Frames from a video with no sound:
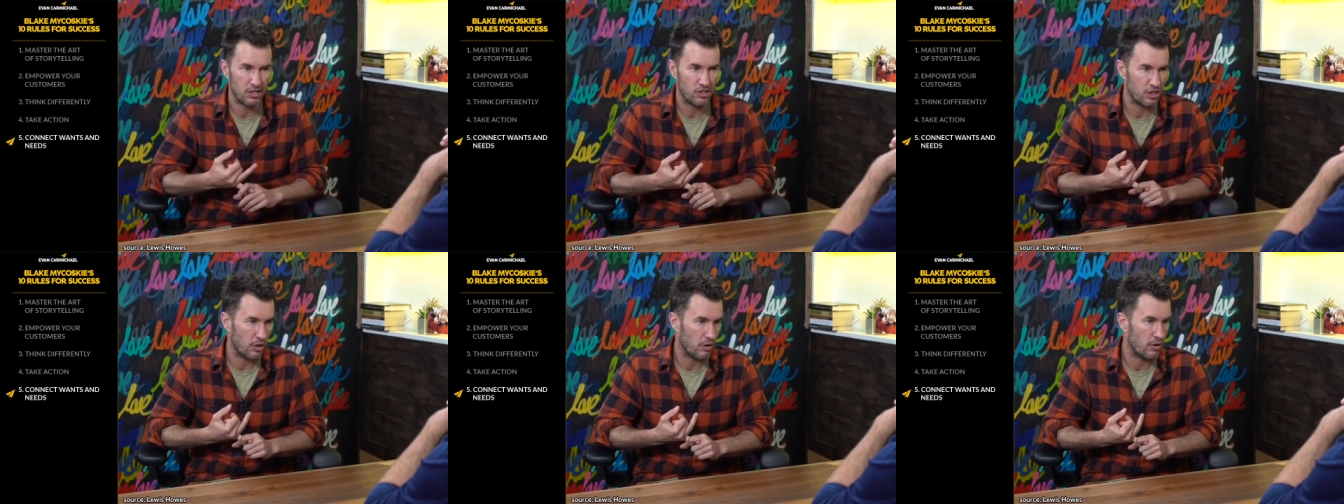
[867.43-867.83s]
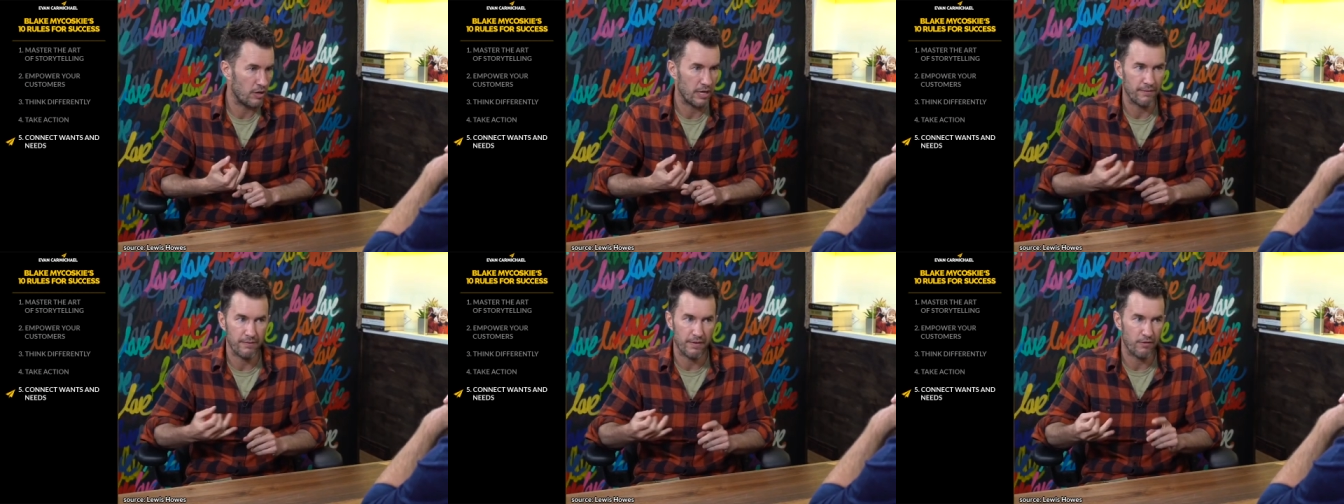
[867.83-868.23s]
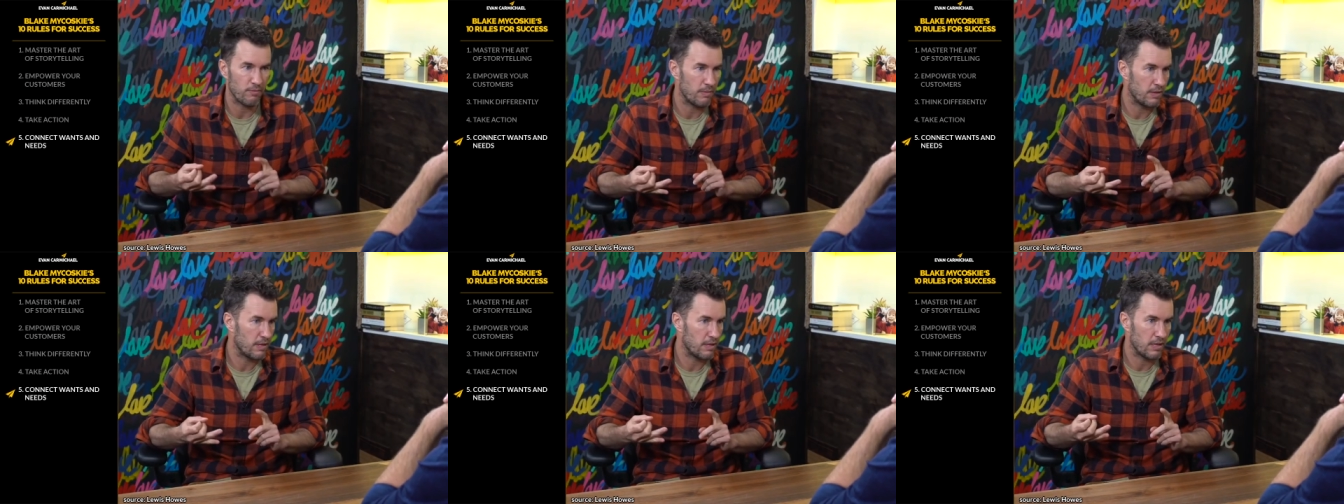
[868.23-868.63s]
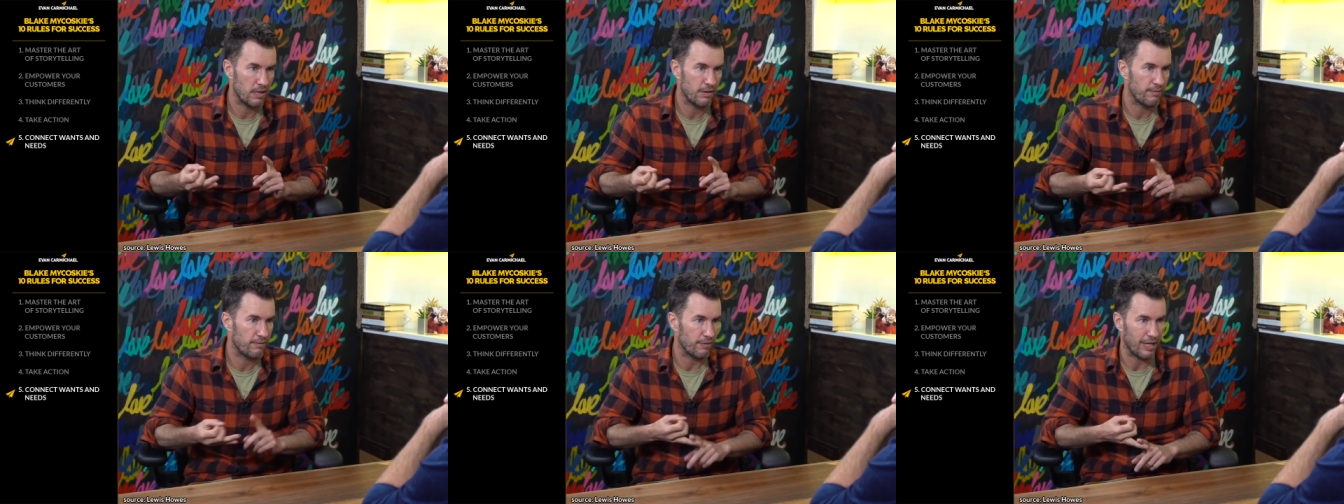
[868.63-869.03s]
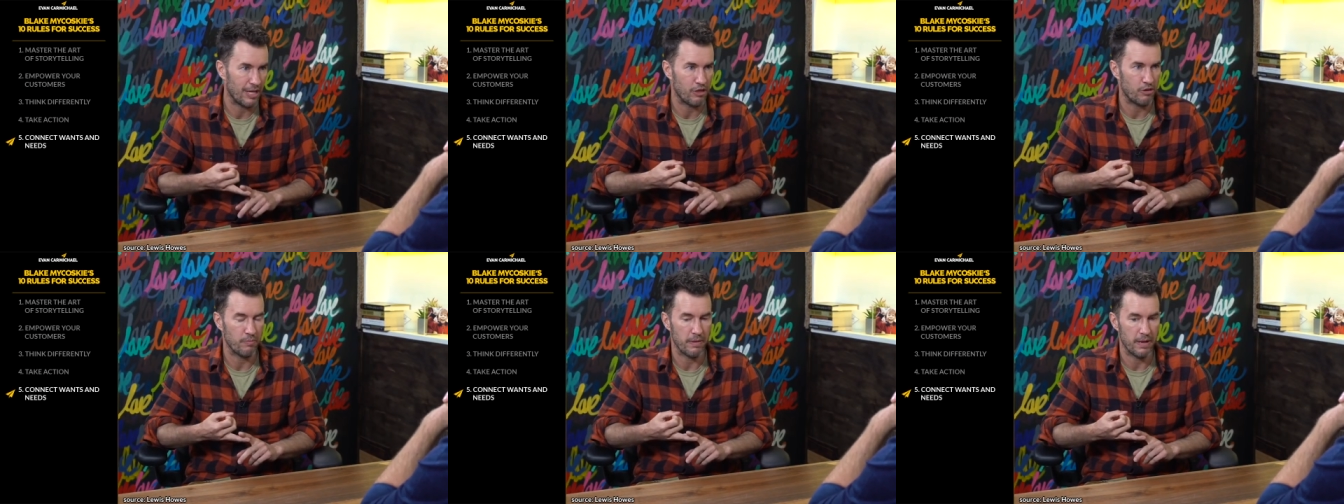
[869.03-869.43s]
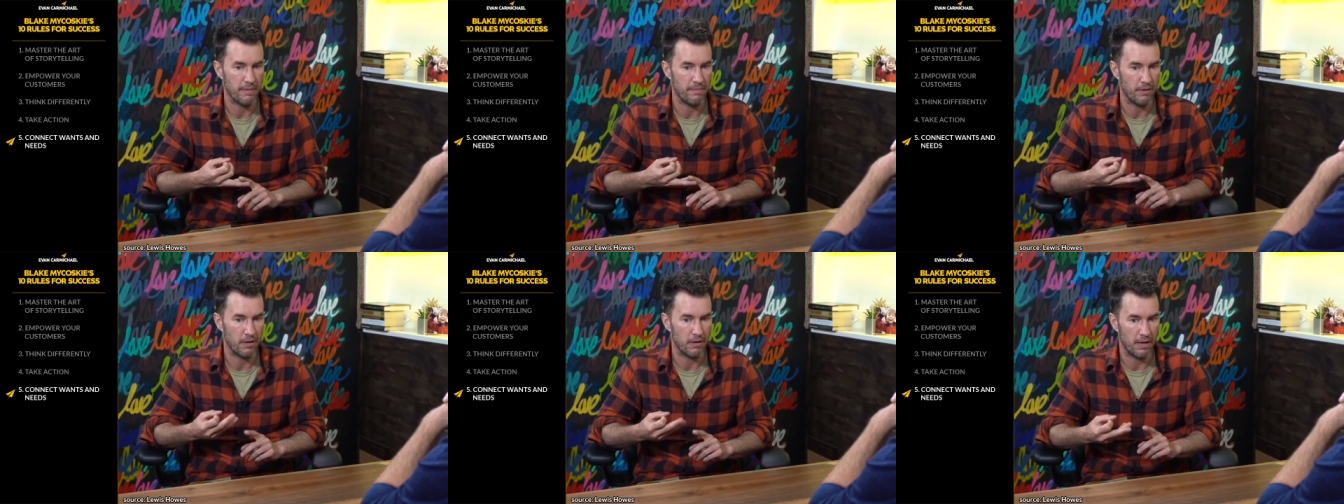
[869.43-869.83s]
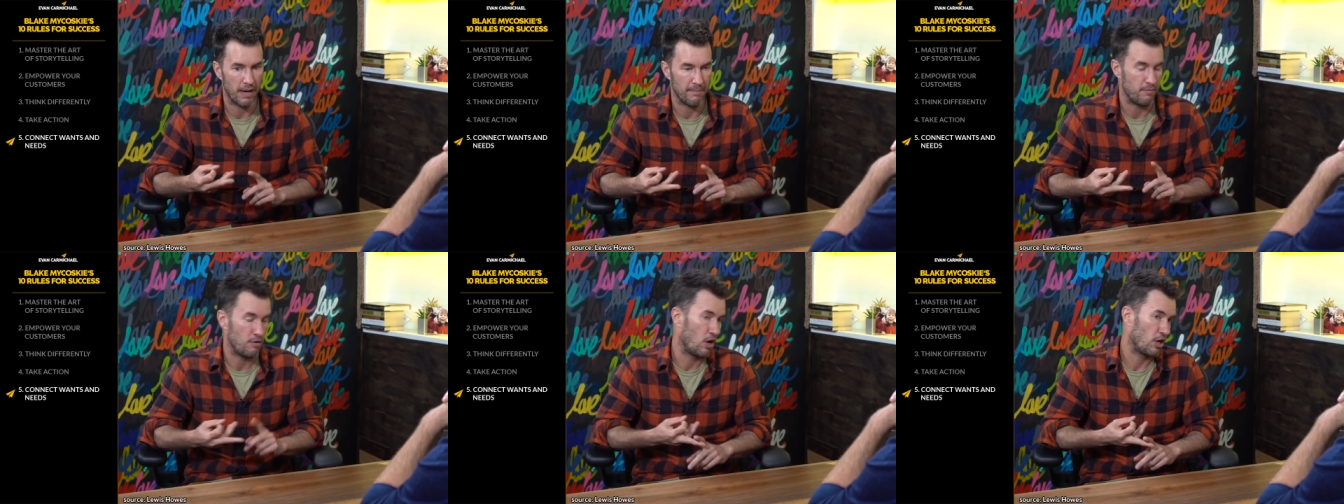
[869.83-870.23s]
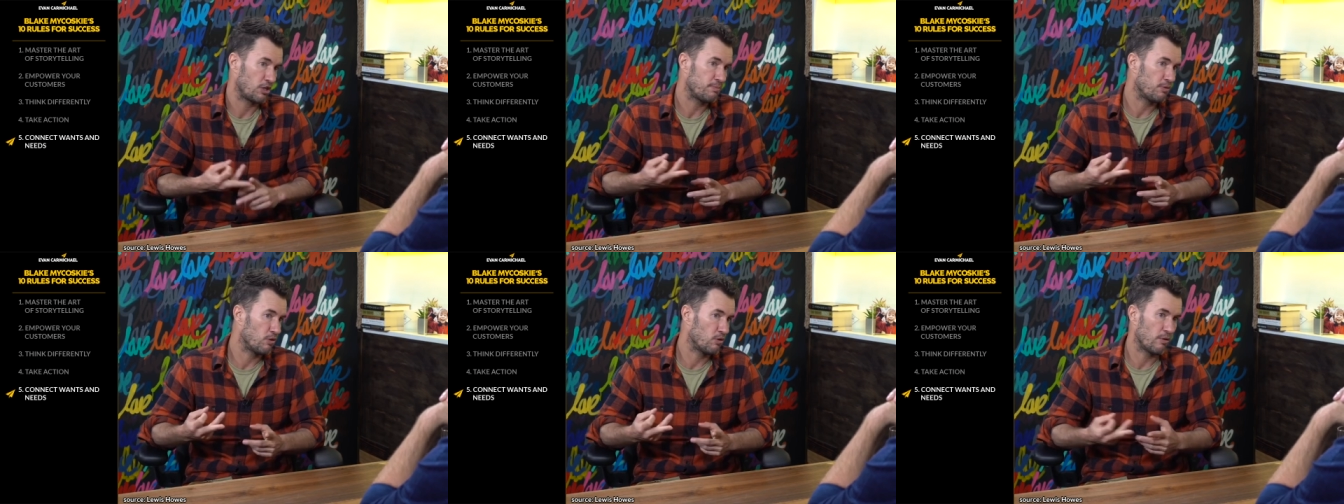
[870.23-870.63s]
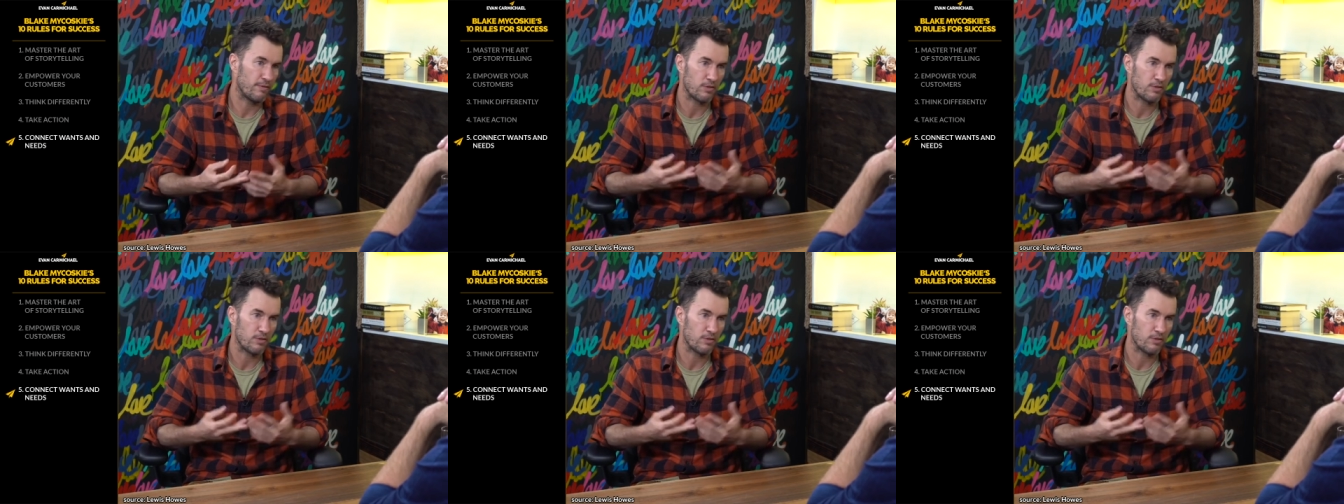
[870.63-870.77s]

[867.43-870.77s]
in charity. I've never been in philanthropy, but I'm an entrepreneur.